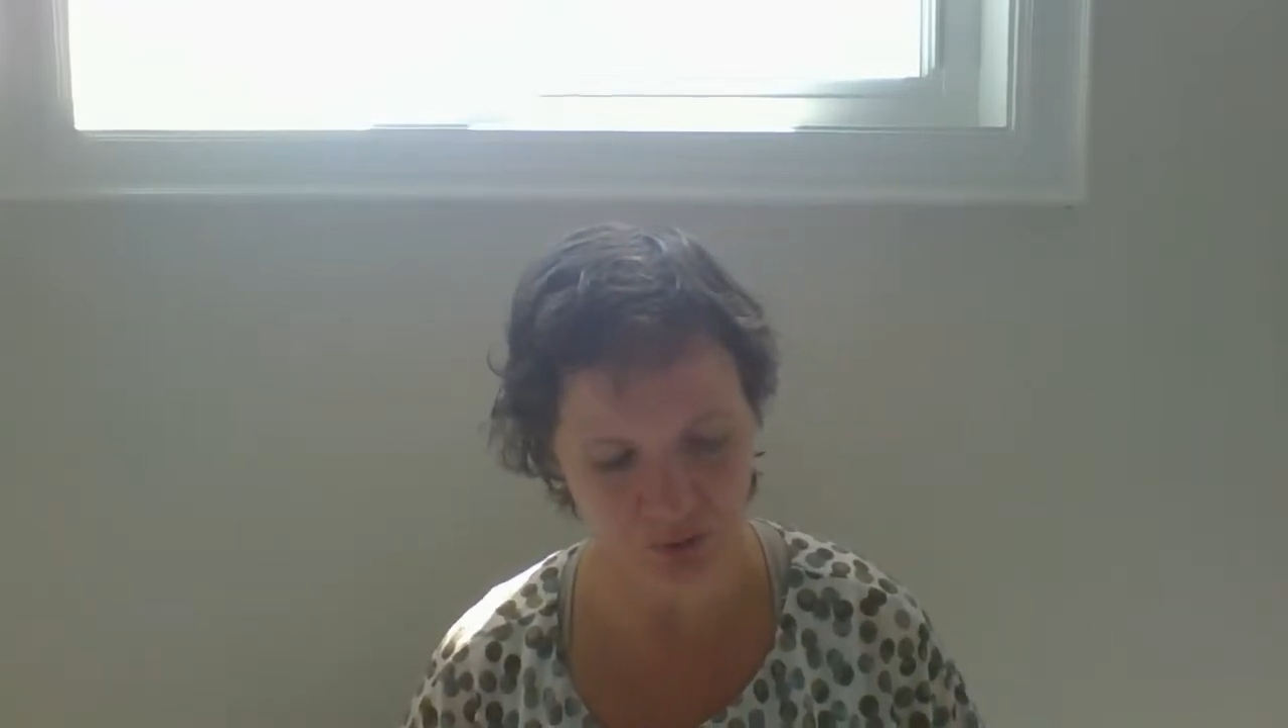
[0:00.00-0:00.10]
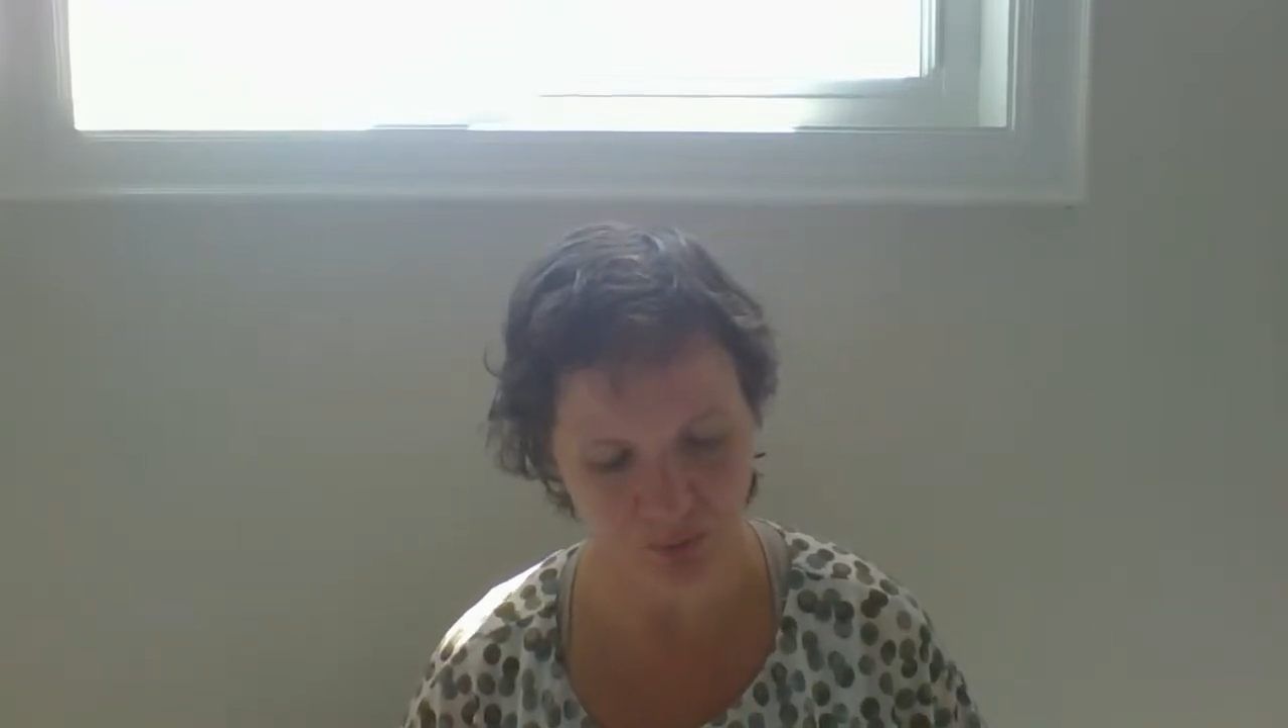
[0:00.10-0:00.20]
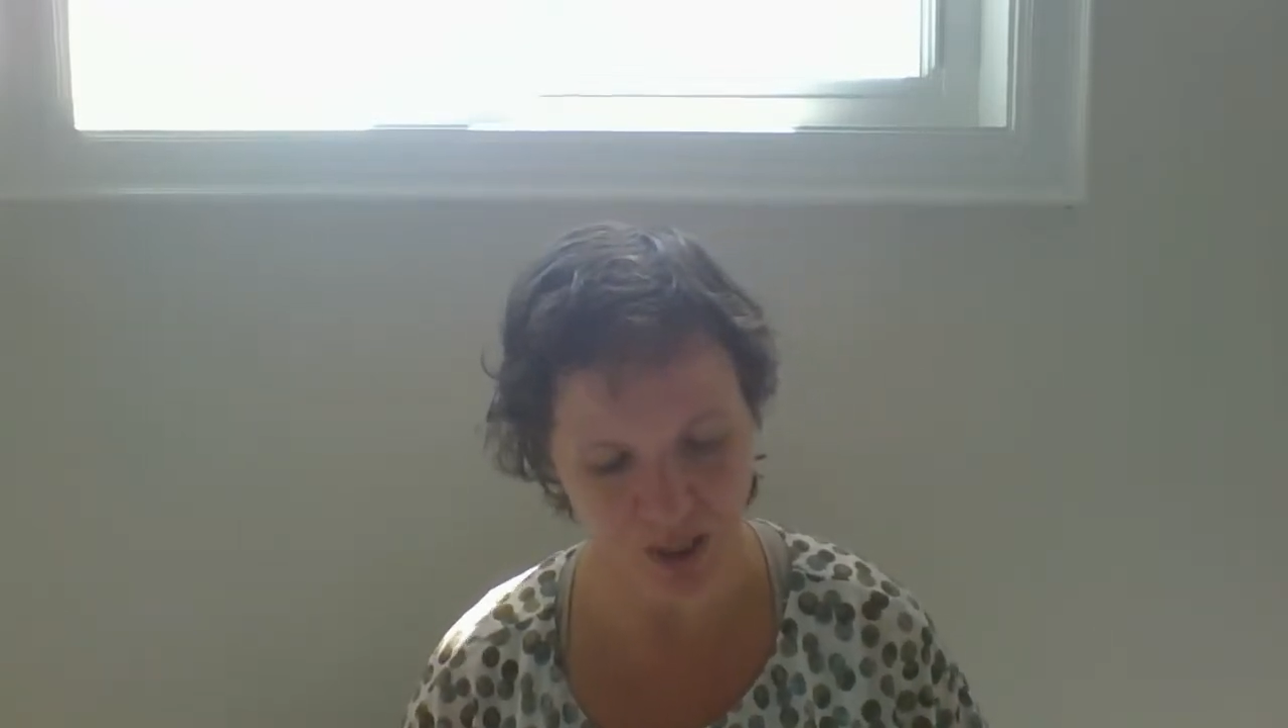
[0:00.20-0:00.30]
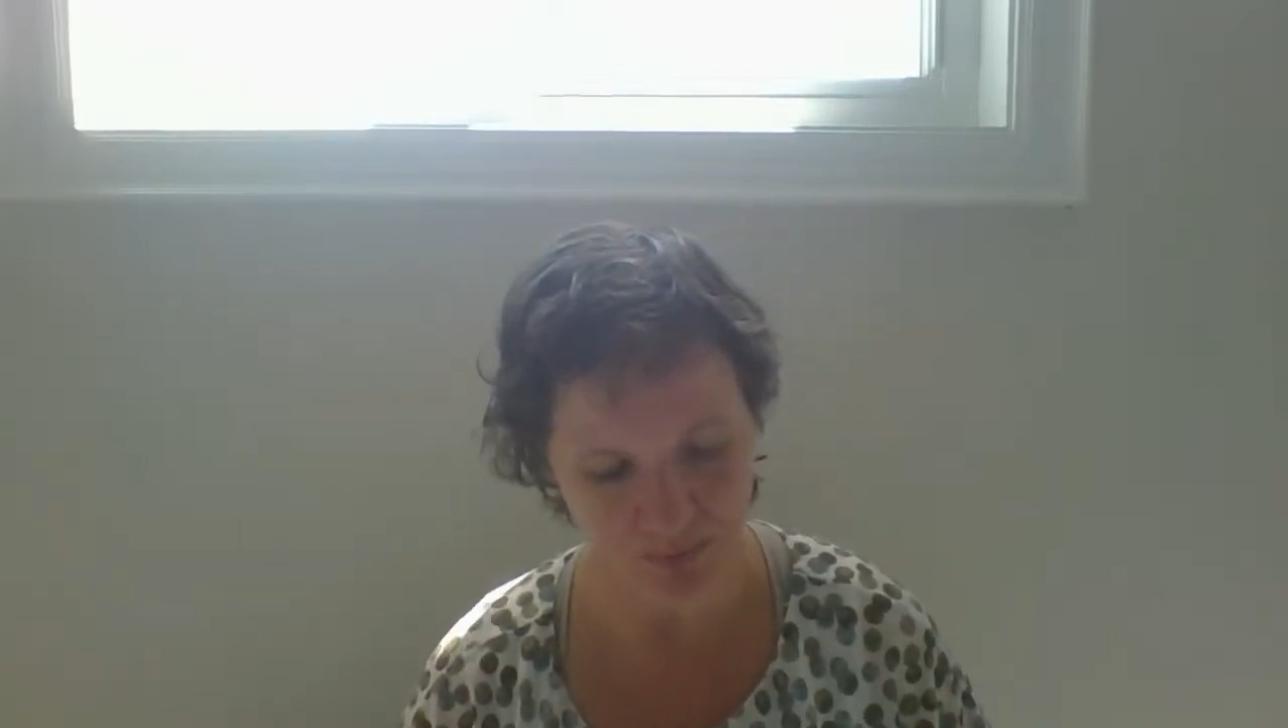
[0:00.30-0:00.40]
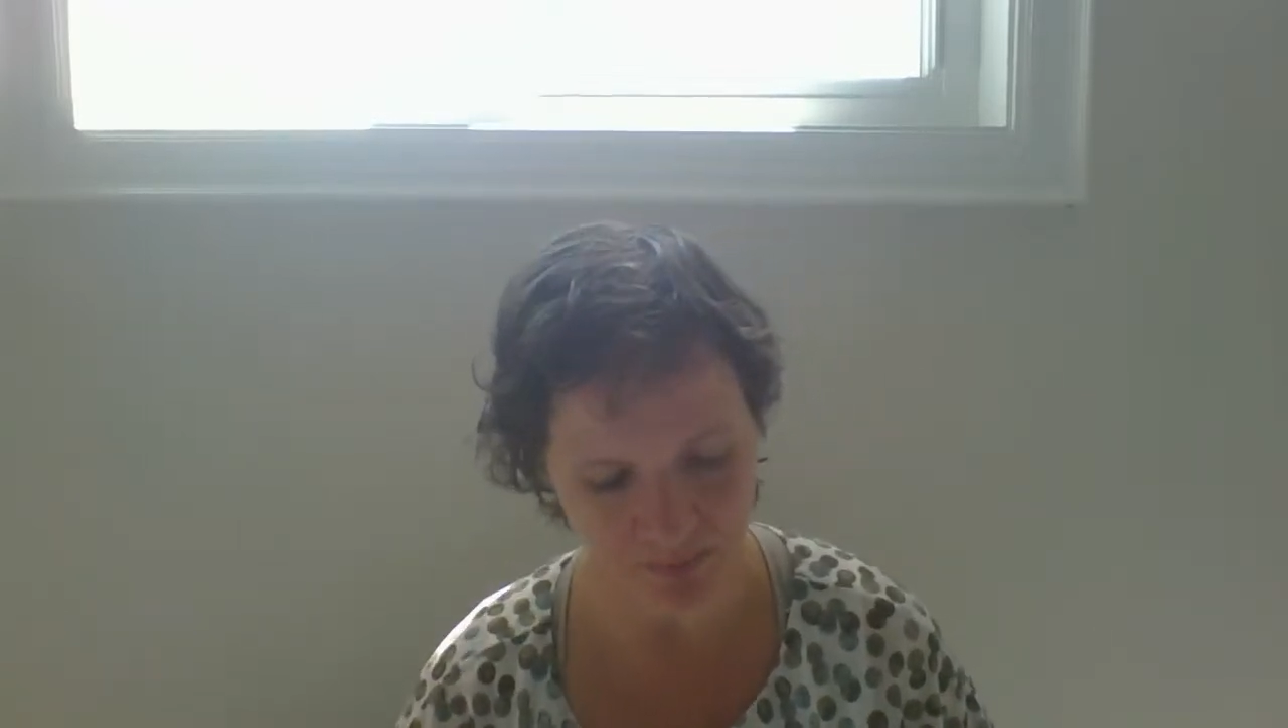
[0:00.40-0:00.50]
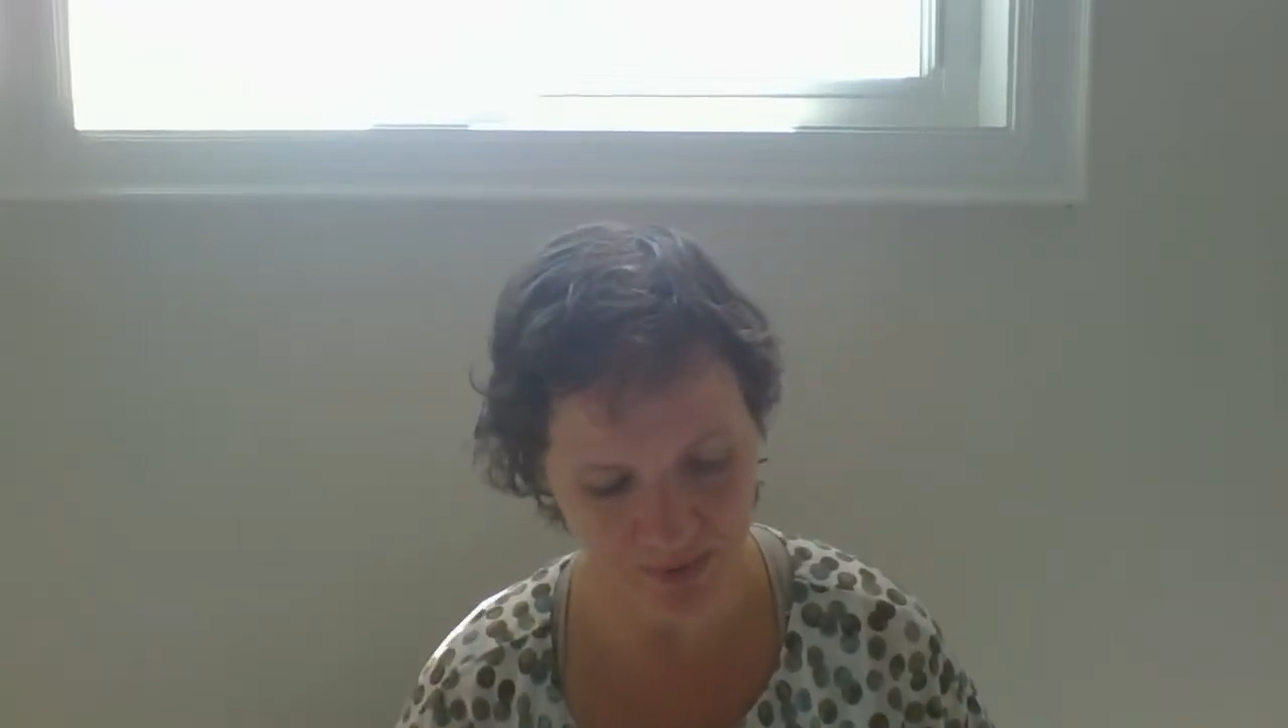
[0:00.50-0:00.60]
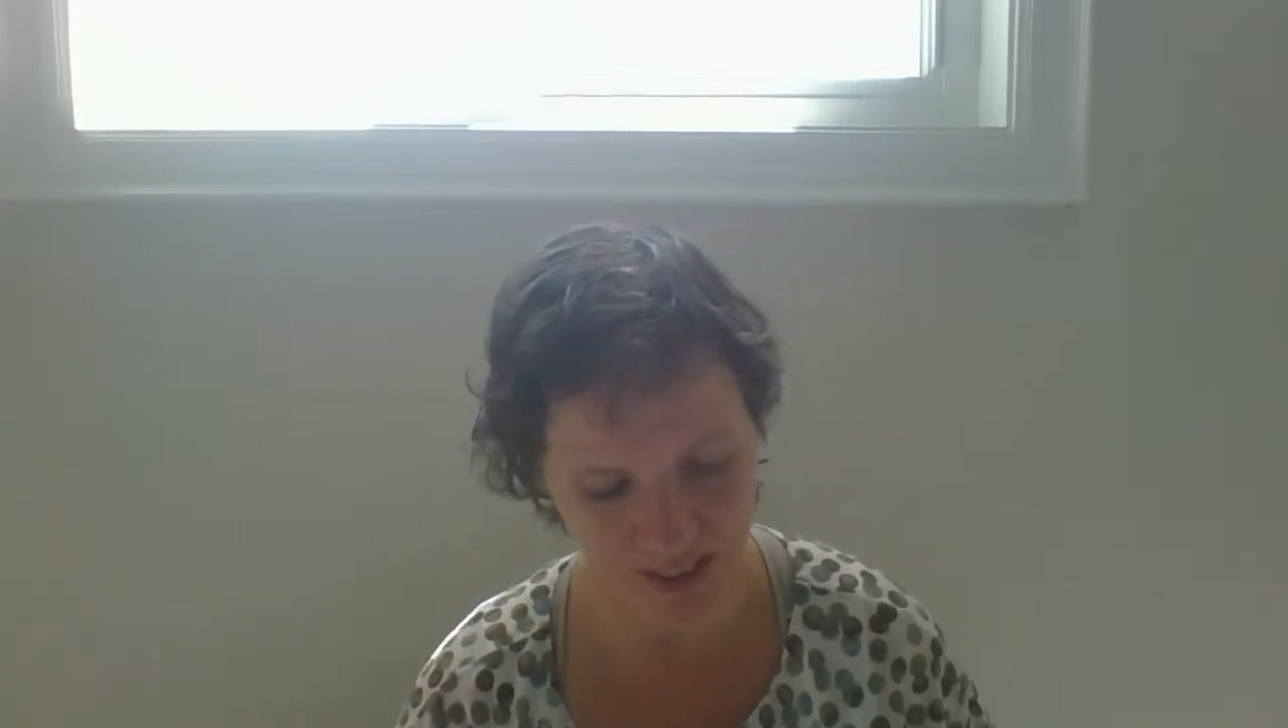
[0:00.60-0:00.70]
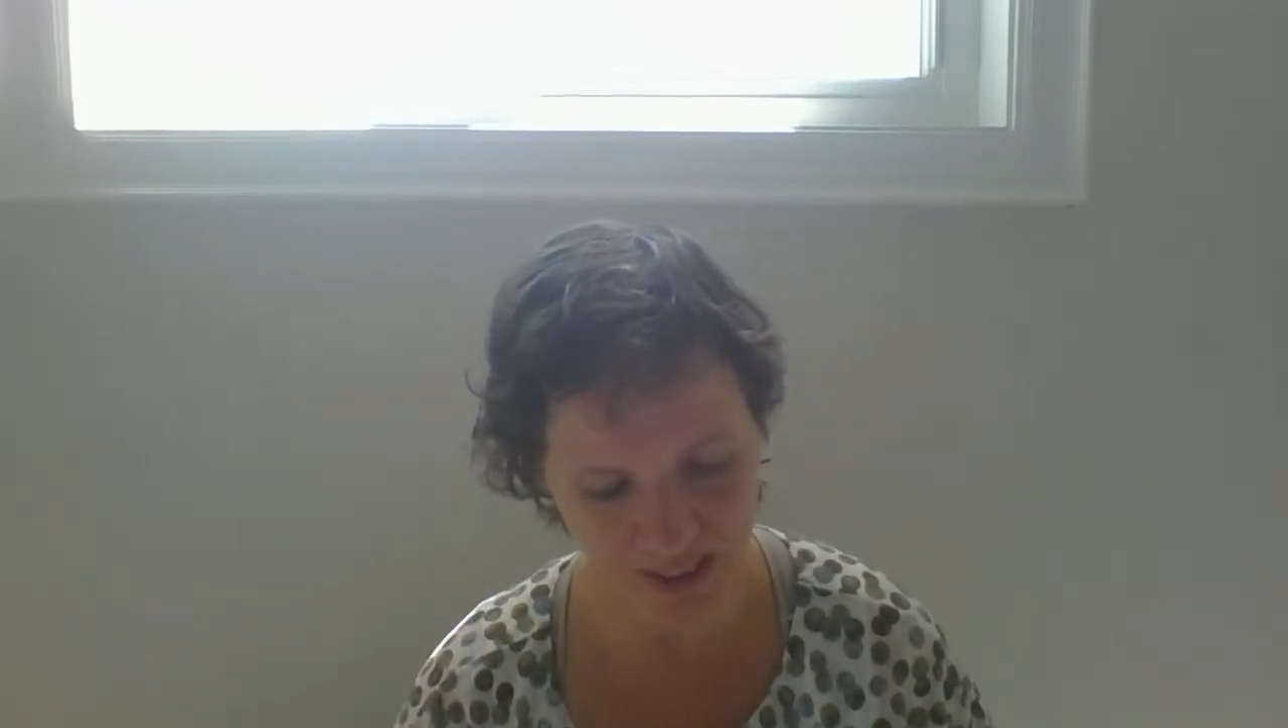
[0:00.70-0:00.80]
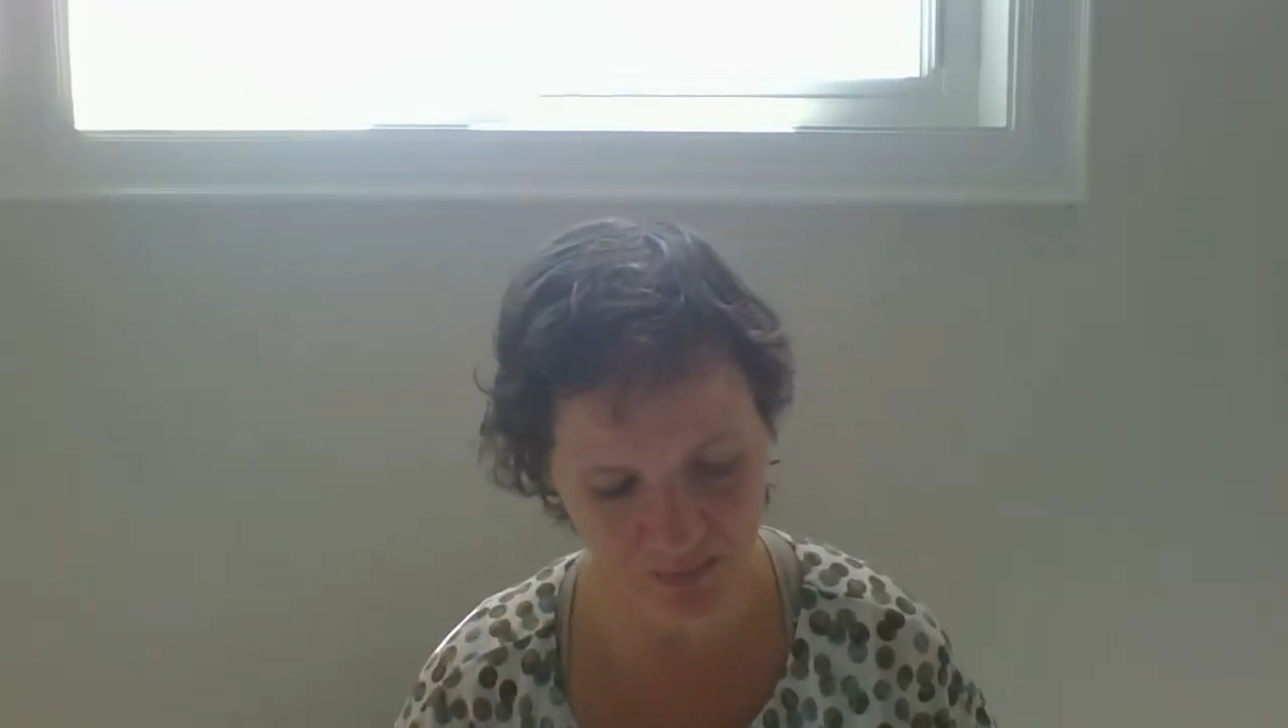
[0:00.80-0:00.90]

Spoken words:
problem can